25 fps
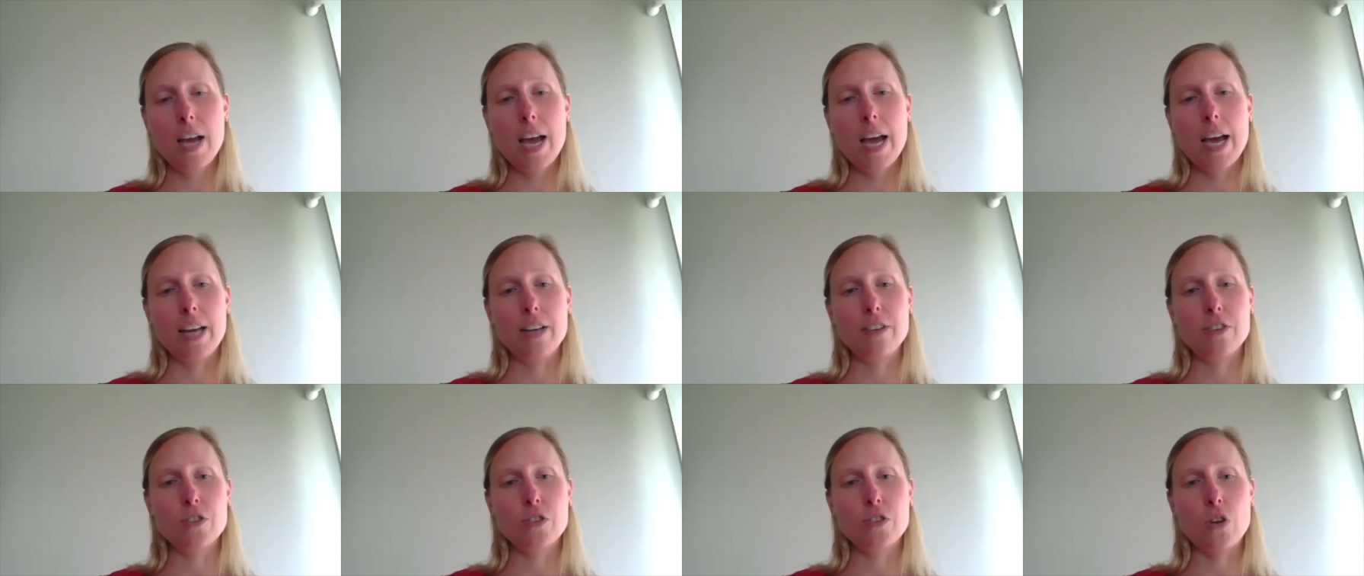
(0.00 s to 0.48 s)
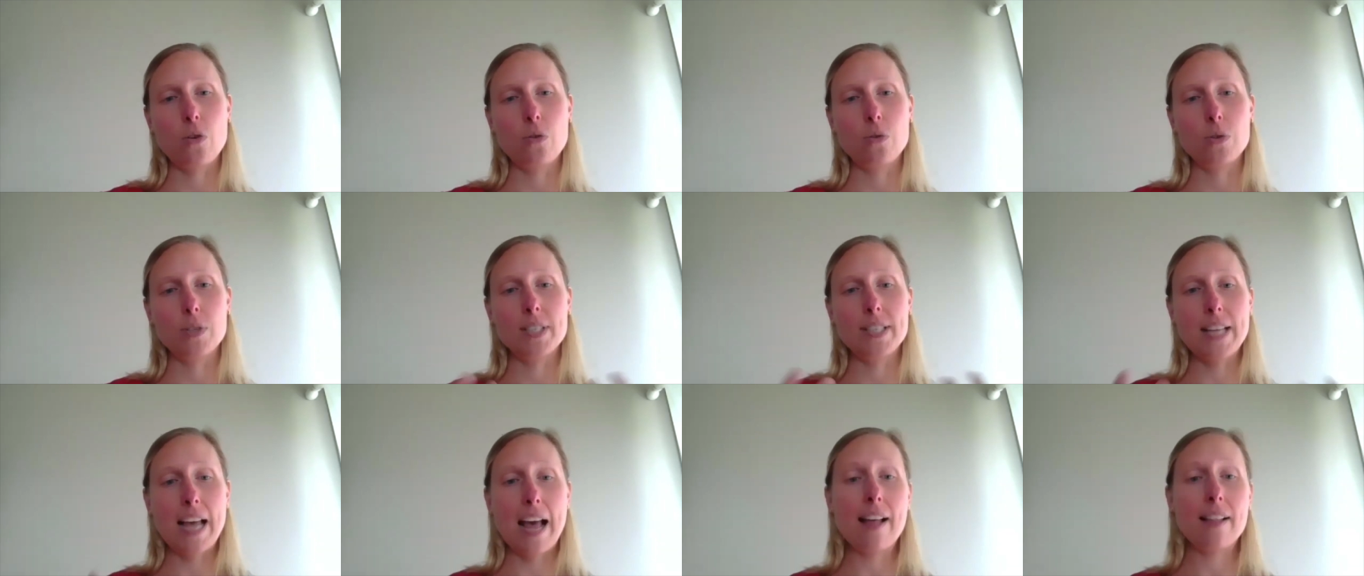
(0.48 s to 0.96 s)
And so
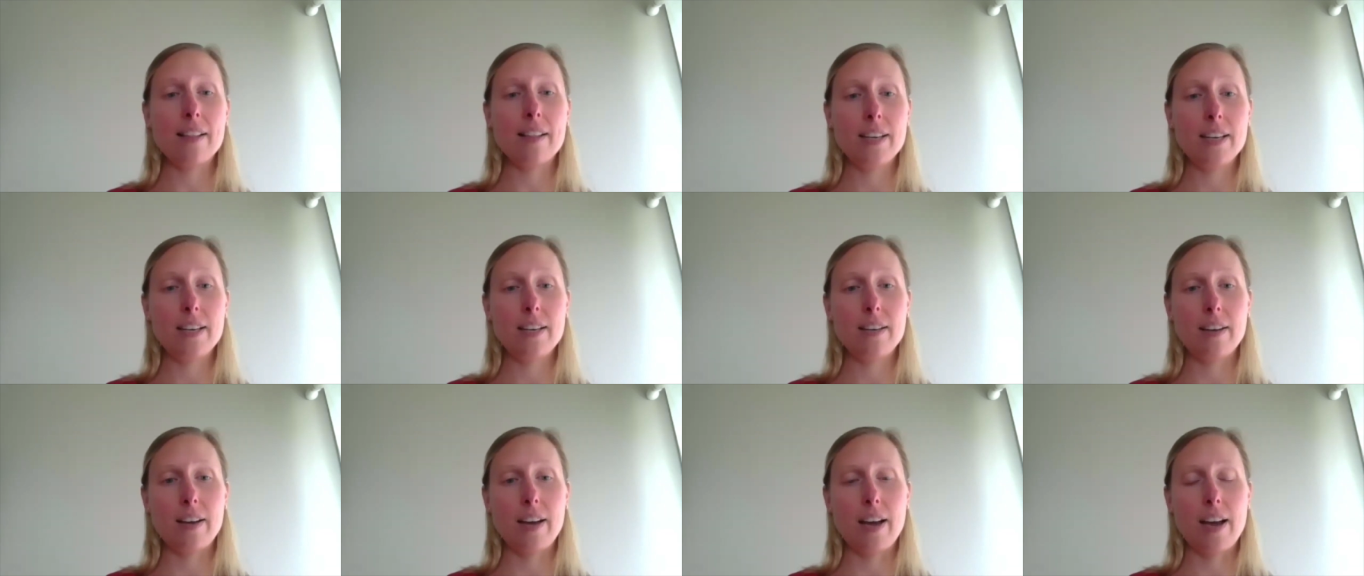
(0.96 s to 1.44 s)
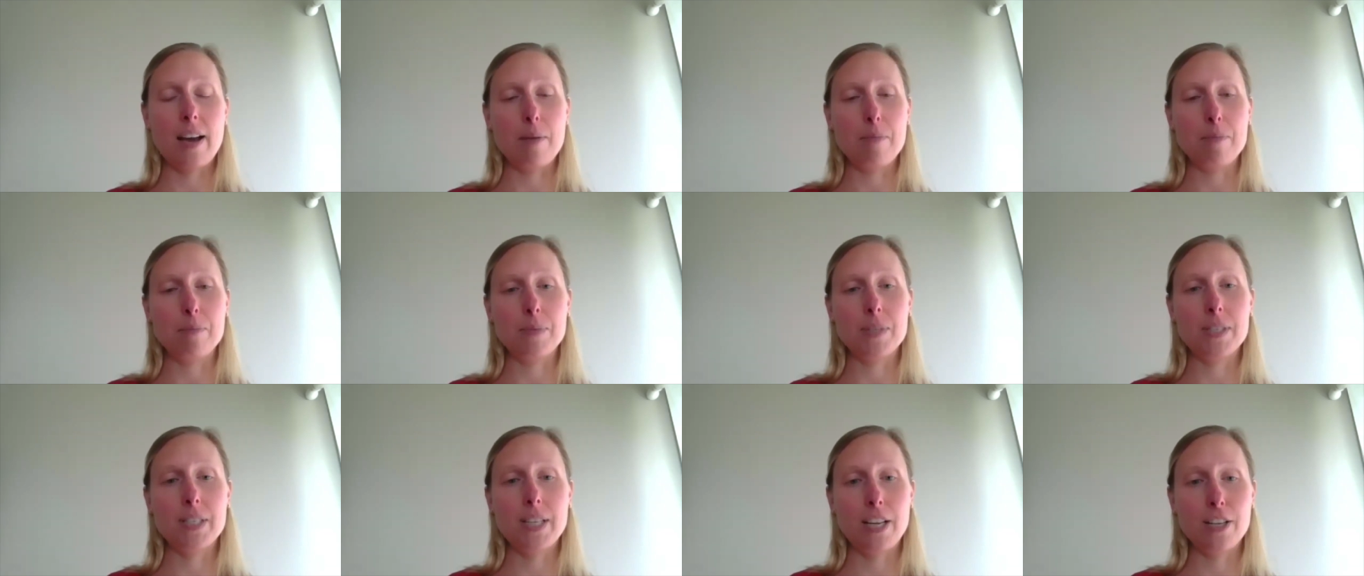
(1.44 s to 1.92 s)
SALI
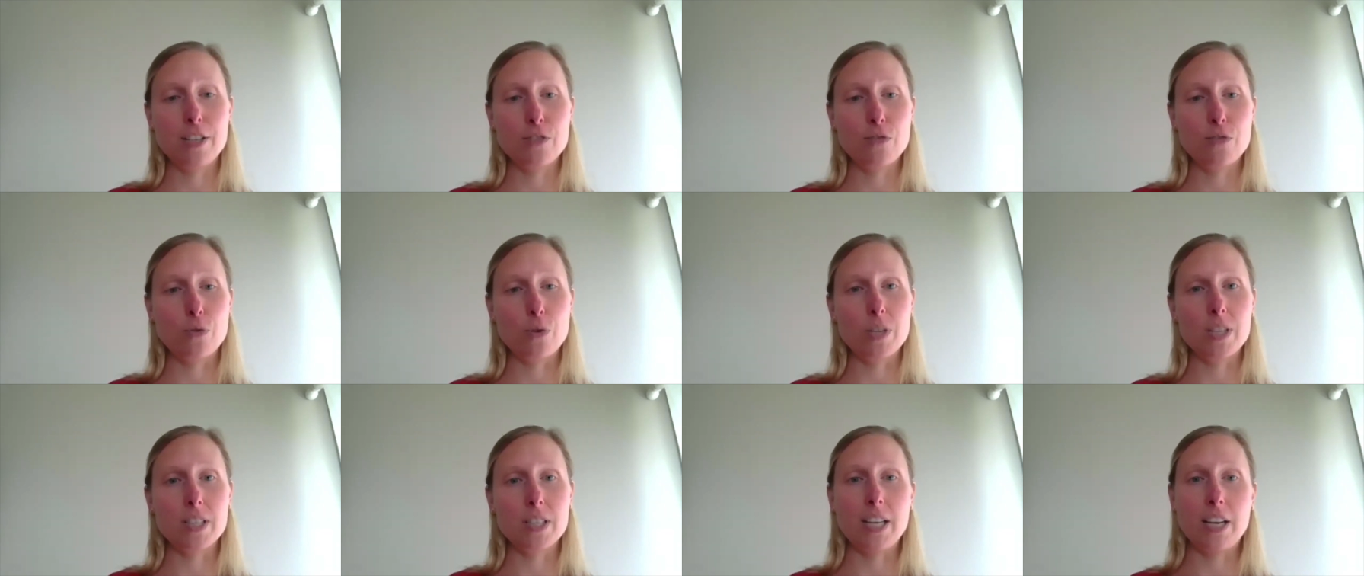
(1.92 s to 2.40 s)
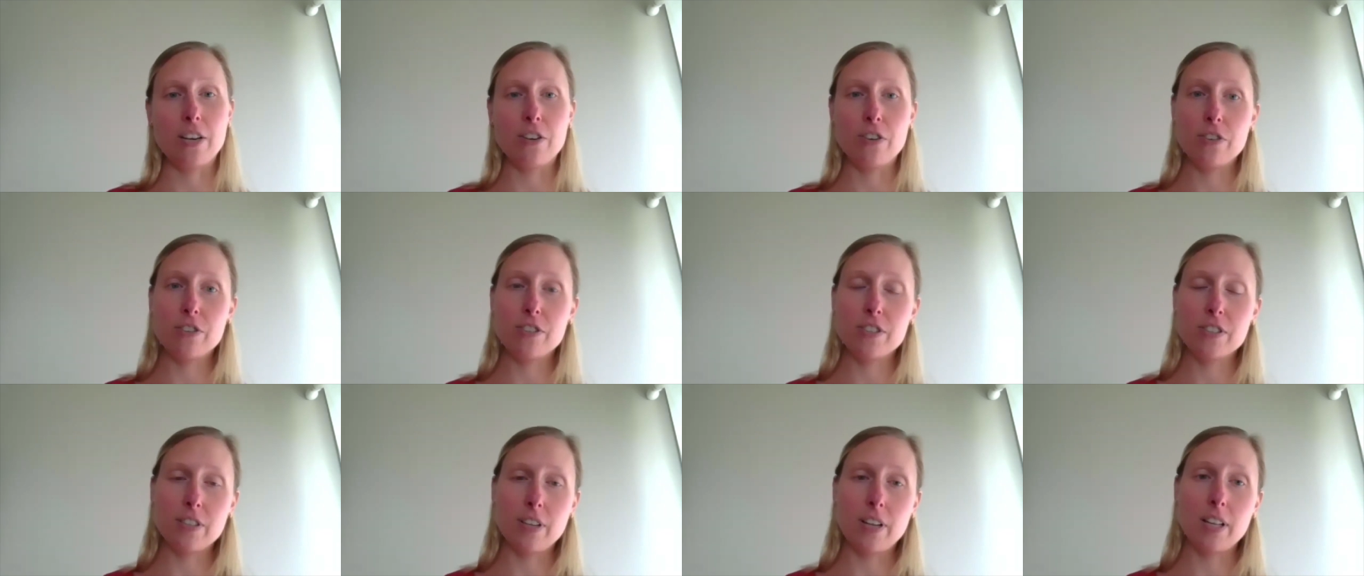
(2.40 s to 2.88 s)
um, stands for the
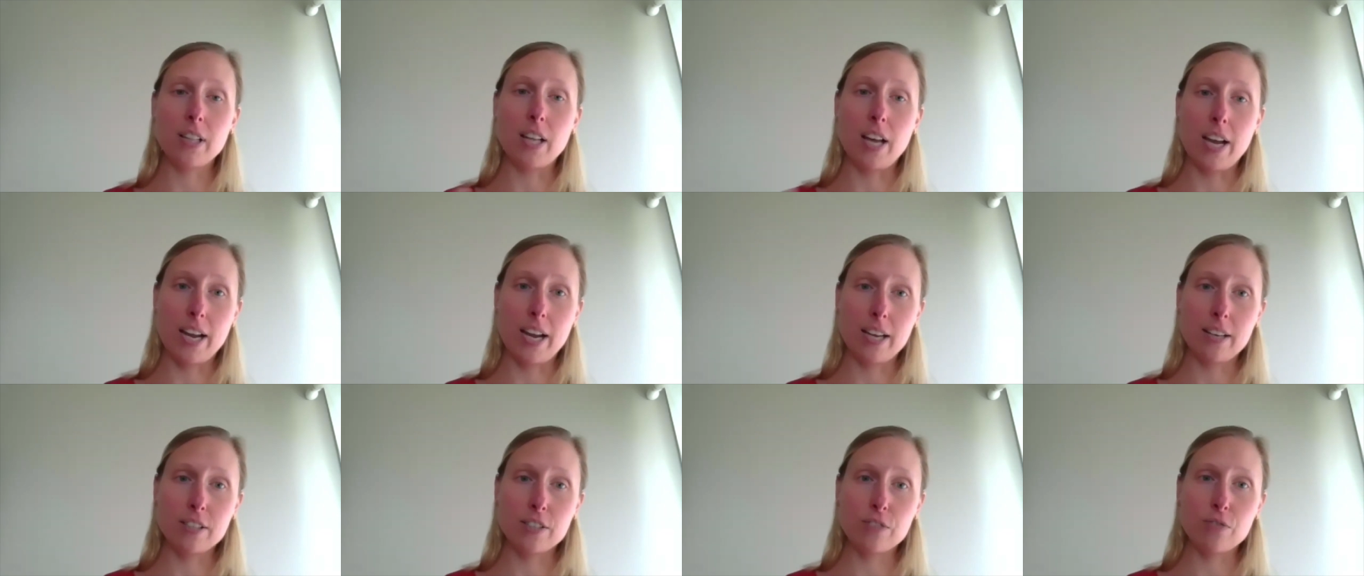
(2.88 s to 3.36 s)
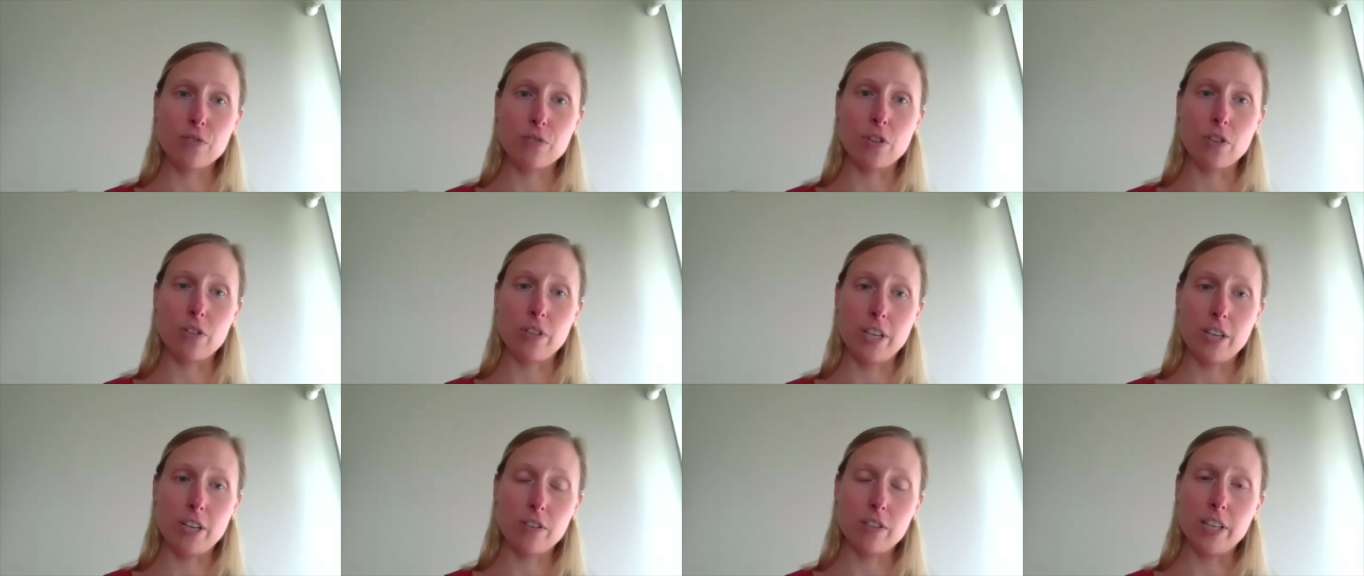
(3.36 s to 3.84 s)
Standards Alliance for the
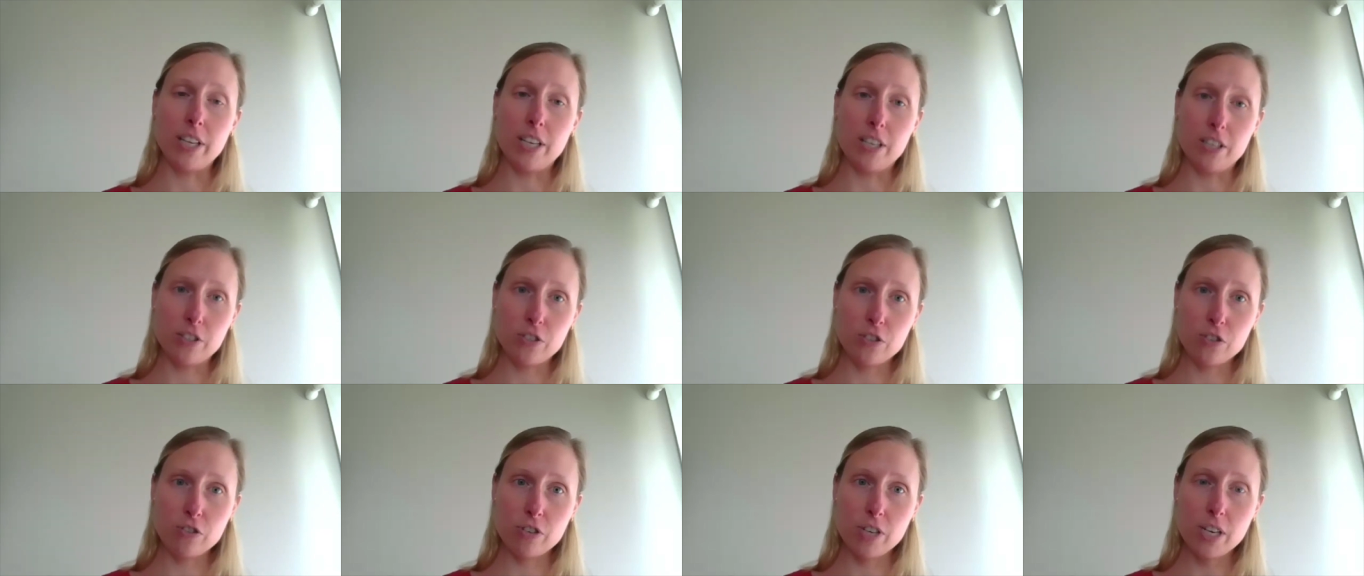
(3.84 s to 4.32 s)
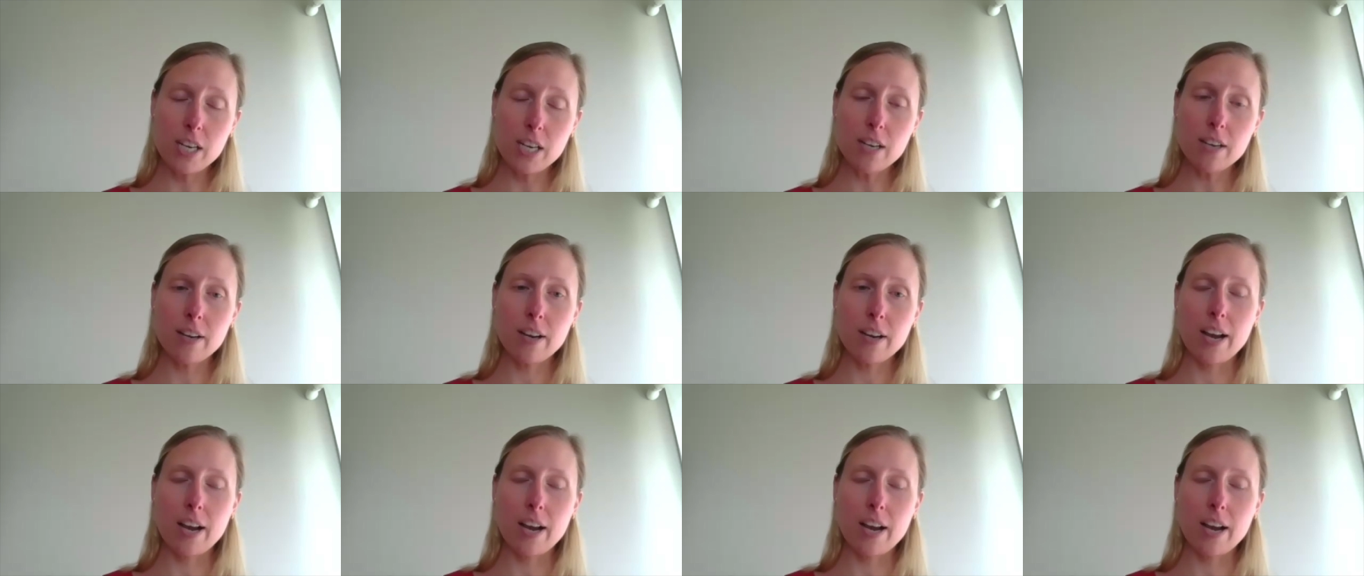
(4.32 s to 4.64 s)
Legal Industry,